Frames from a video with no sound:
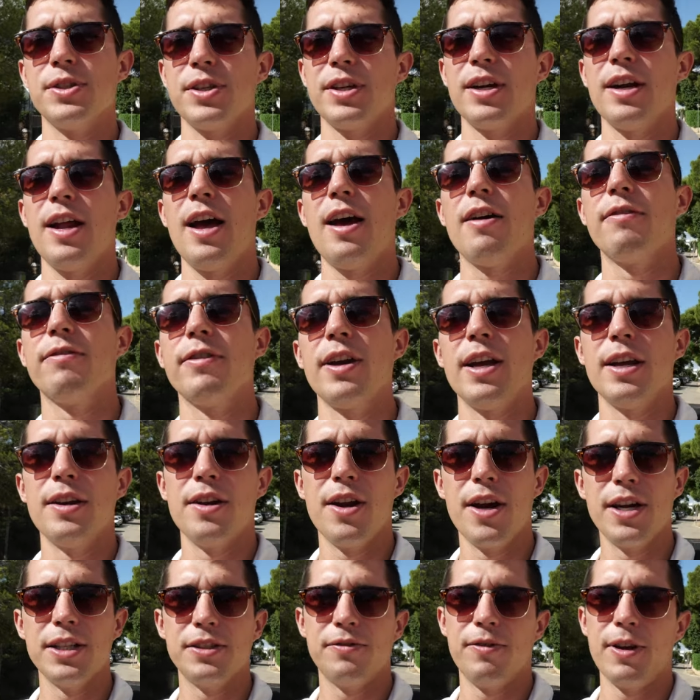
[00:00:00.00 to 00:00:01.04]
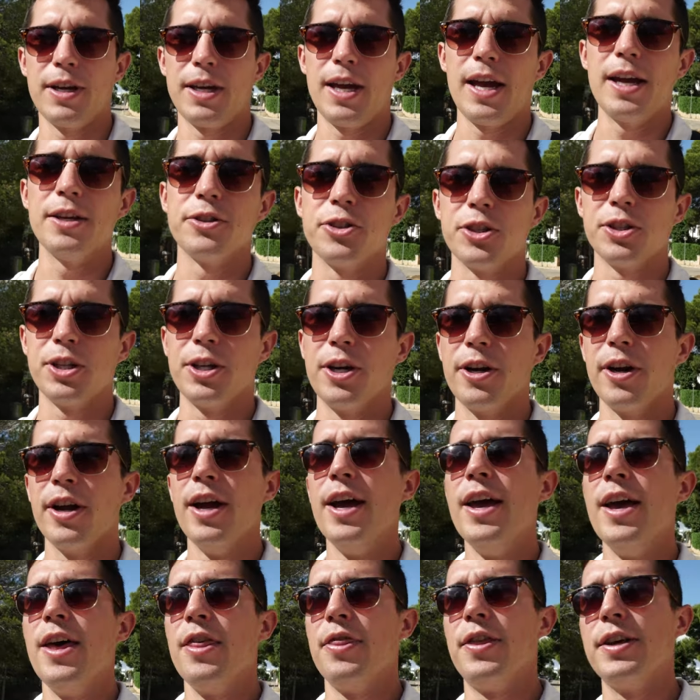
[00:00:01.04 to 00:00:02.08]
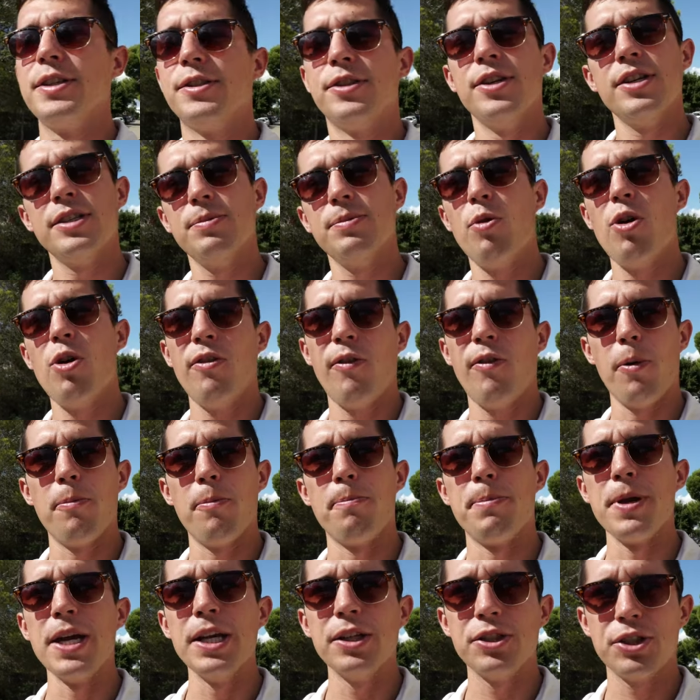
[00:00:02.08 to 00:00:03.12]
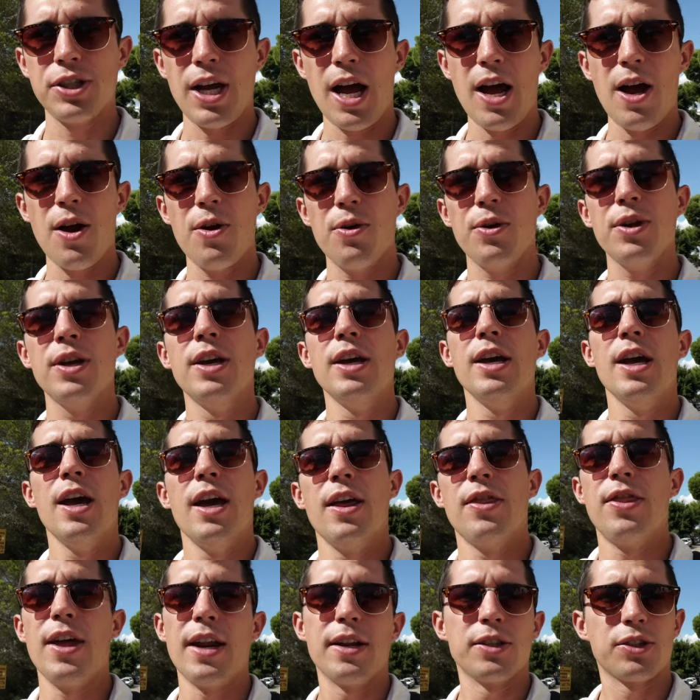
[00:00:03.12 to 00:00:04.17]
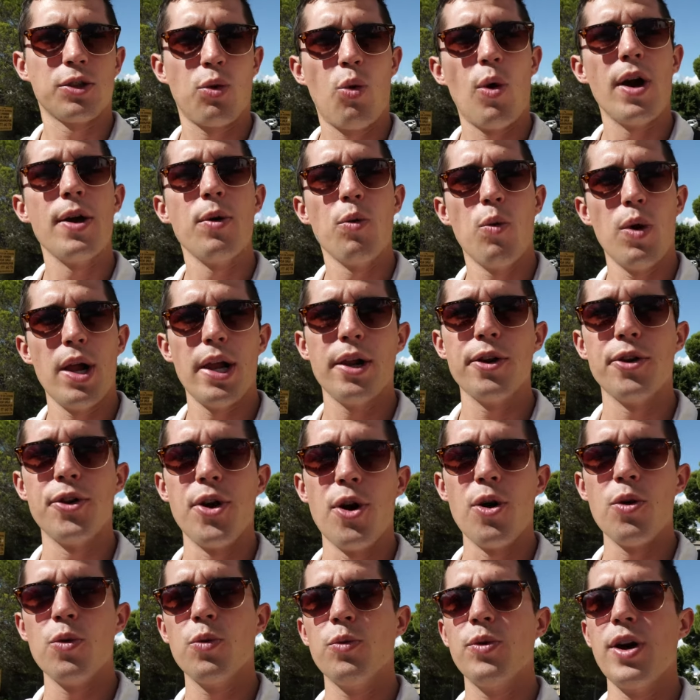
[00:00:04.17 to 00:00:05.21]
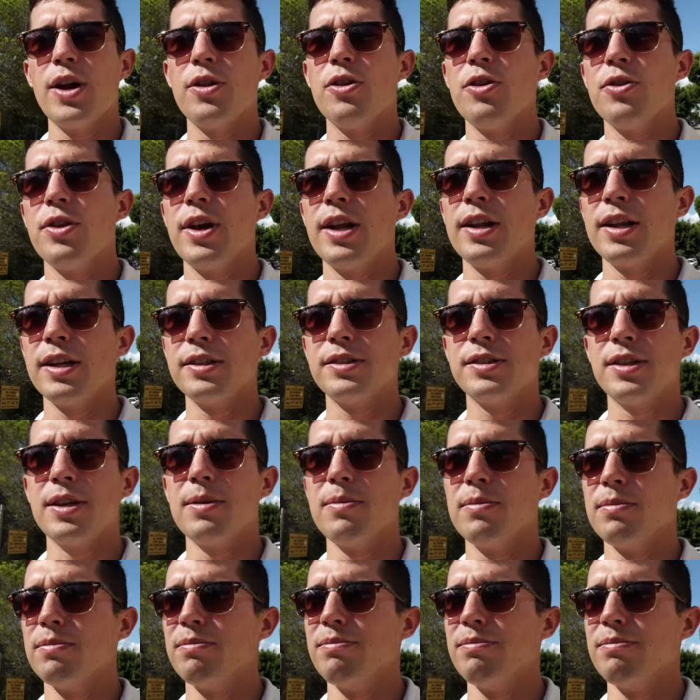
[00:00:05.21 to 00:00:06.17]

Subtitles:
visit and have a nice vacation here. This is more of a beach town that is quite well known rather than, let's say,